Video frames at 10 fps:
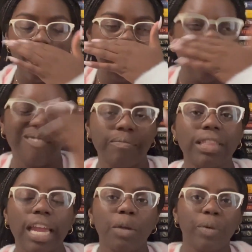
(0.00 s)

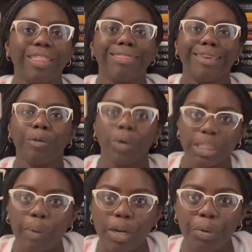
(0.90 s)
like with the Once
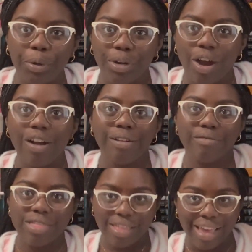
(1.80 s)
Upon a Broken
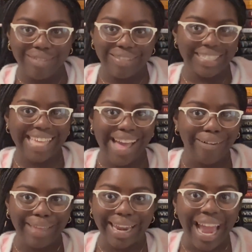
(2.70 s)
Heart
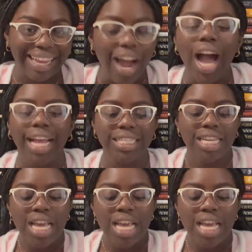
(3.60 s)
sale that I got,